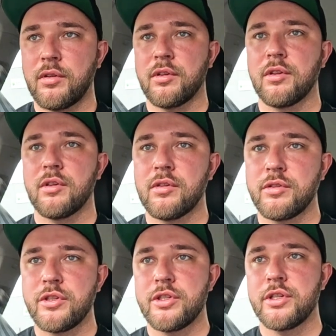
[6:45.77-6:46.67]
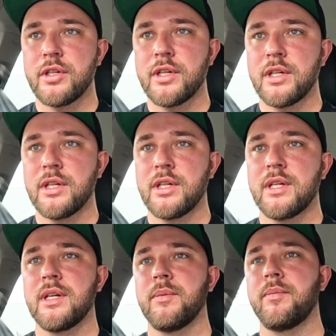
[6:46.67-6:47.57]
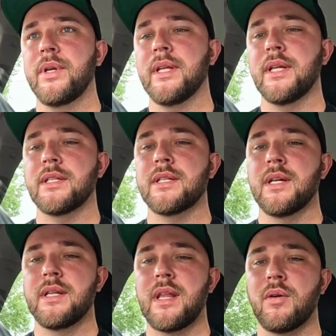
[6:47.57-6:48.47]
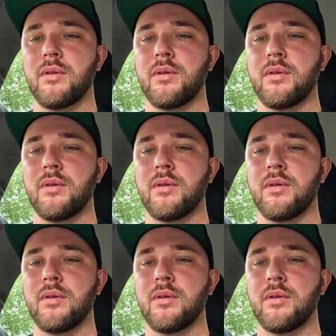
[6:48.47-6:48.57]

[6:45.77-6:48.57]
clutch. Brilliant. Now